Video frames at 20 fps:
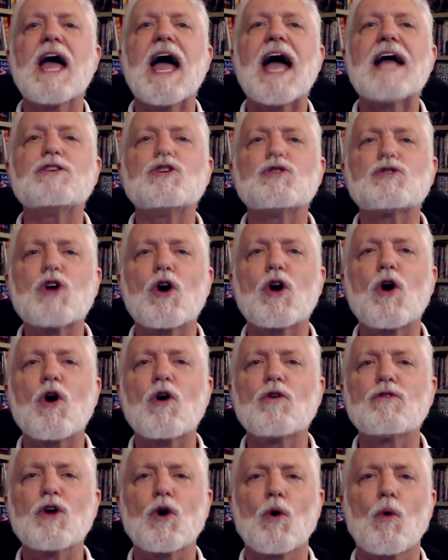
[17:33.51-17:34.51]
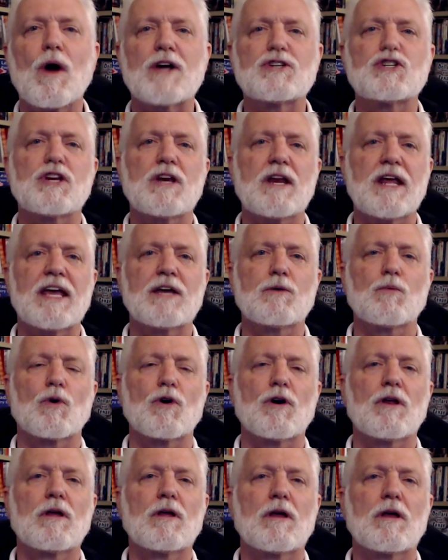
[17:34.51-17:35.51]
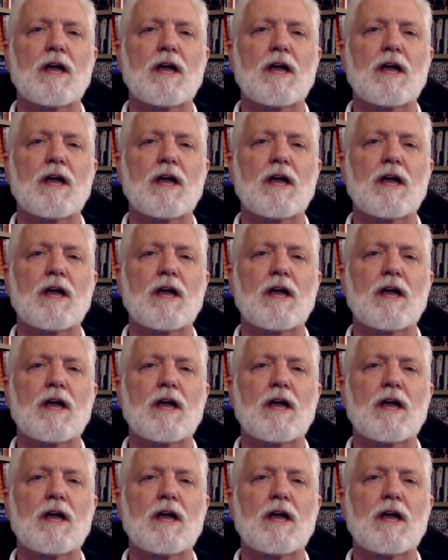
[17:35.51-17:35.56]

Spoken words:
and you turn the question inward.